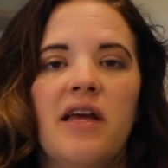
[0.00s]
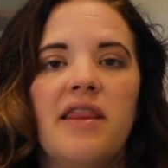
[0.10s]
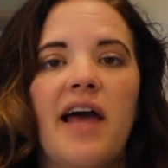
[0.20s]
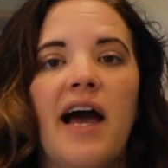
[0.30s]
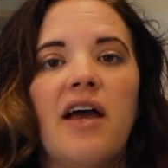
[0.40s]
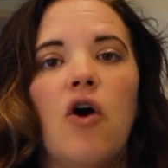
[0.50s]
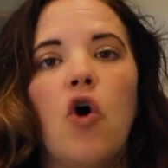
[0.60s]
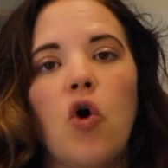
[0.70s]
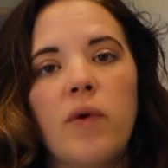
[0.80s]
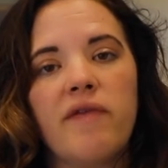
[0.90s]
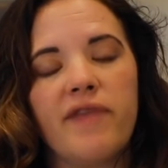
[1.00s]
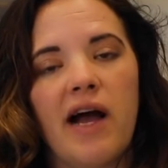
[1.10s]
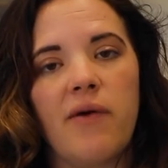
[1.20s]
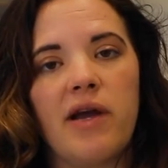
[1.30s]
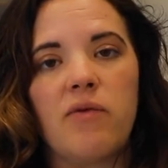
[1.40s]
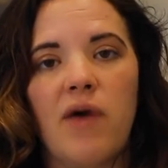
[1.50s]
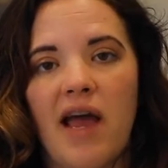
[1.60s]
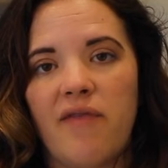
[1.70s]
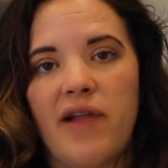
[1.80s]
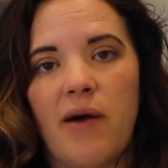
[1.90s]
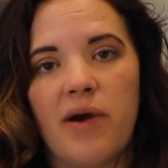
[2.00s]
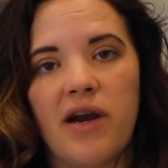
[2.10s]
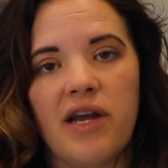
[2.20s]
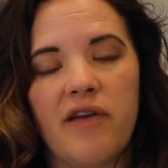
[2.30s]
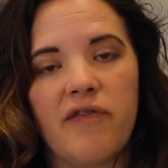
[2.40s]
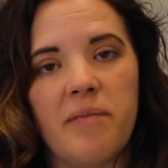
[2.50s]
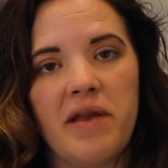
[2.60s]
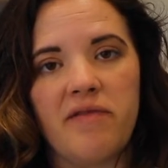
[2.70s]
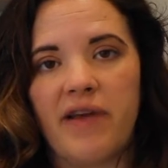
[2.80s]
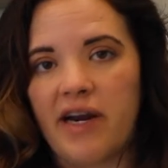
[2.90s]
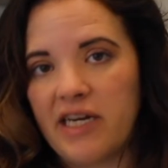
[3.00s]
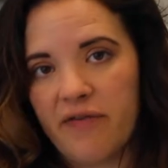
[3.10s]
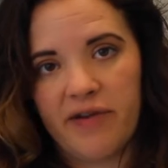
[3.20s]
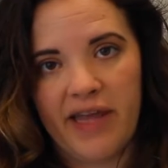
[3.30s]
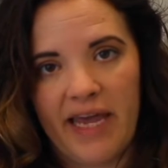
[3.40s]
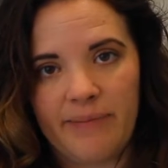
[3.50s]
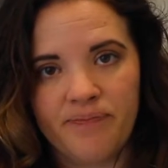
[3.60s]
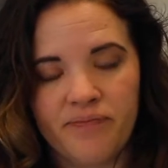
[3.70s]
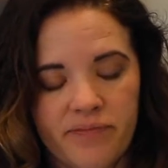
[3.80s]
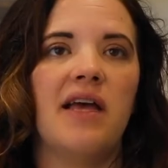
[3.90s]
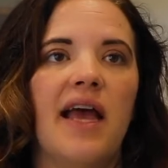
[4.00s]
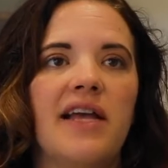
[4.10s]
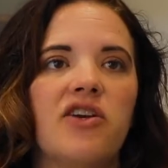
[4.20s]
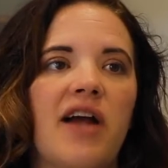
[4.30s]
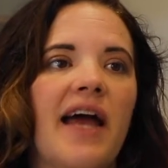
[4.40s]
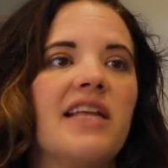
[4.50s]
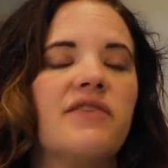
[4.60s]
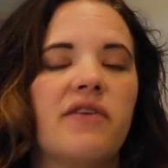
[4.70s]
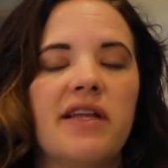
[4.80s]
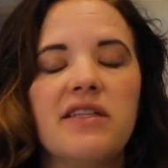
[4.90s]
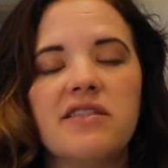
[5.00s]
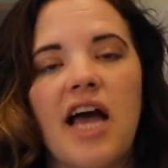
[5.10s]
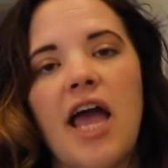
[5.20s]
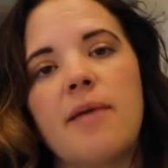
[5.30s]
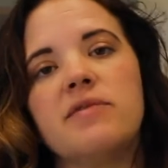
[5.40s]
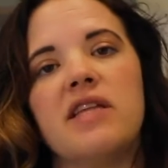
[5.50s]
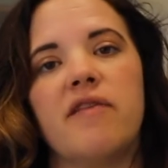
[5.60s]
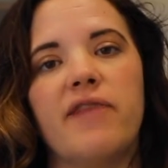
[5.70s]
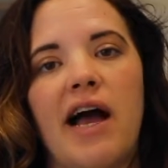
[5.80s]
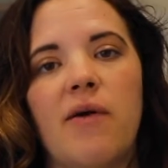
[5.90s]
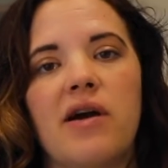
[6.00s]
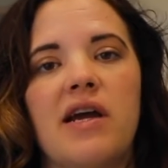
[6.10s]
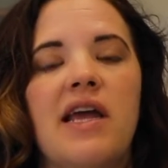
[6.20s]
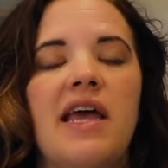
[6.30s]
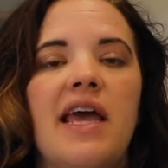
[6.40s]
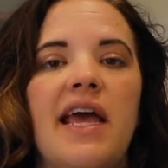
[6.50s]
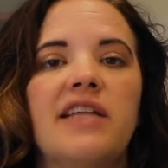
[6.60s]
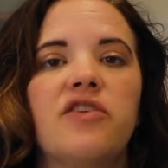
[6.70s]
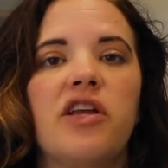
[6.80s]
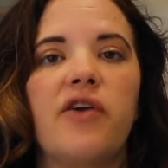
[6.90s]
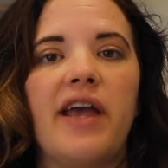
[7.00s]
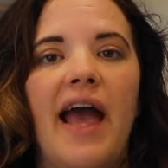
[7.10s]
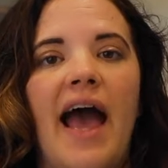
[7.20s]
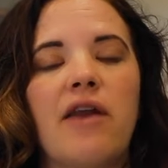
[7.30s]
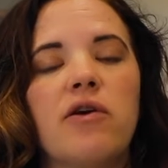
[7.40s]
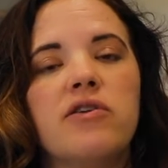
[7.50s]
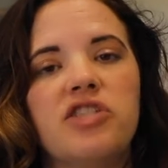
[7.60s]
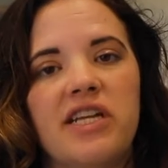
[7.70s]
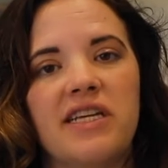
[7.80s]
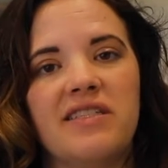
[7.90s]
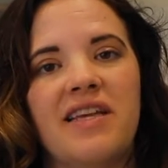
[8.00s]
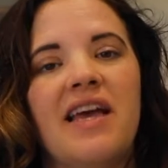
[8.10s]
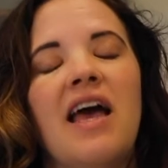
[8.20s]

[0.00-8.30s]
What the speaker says: that whole wheat flour and rye flour are going to ferment very differently. You're adding different enzymes in the flour. It's going to create heterogeneous